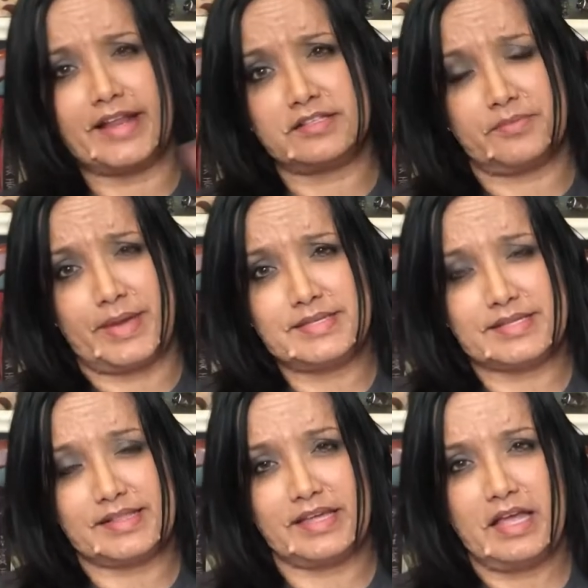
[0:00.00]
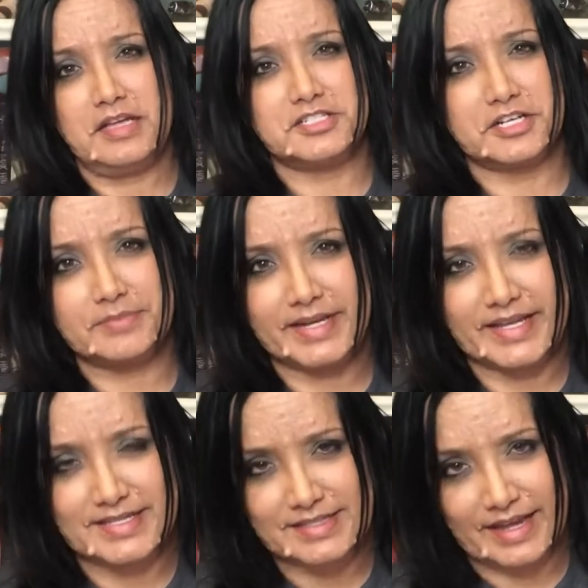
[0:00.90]
So basically, Germany
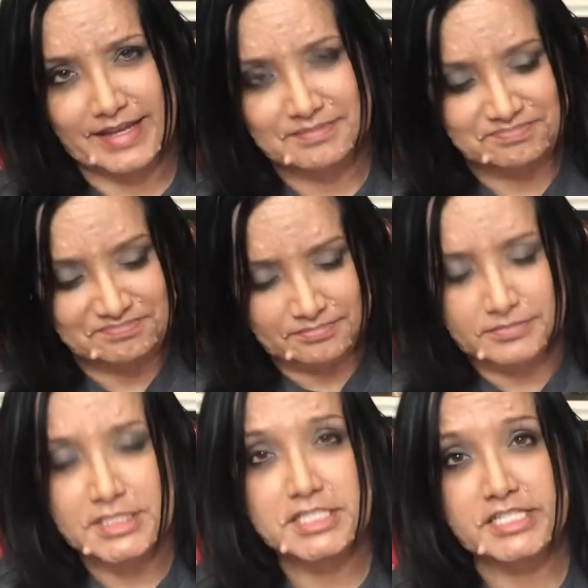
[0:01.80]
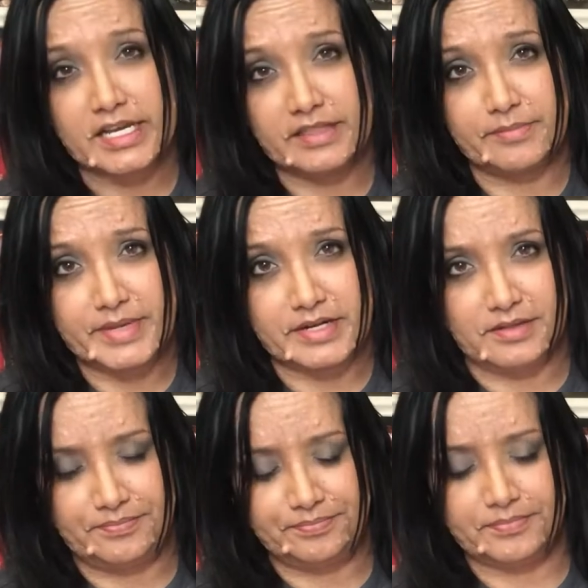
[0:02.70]
is like stuck in the middle.
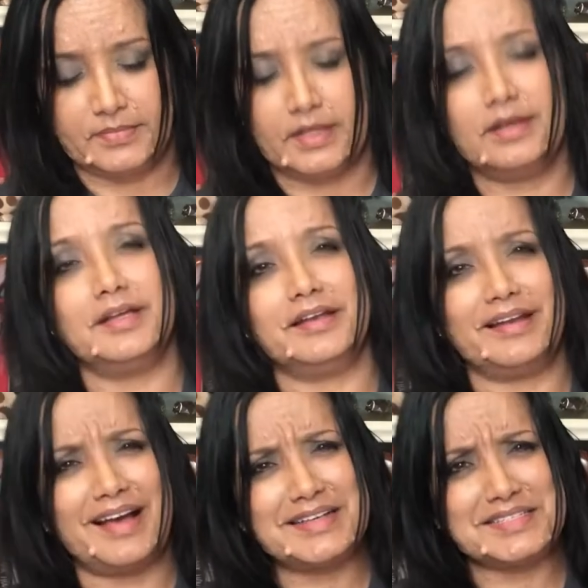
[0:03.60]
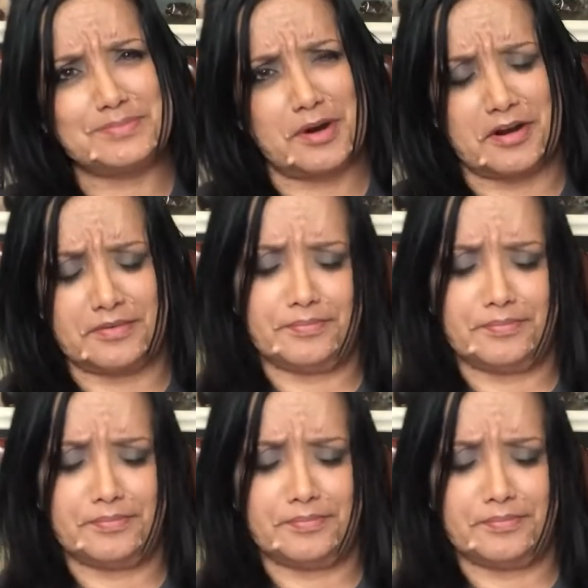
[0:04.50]
Not smart.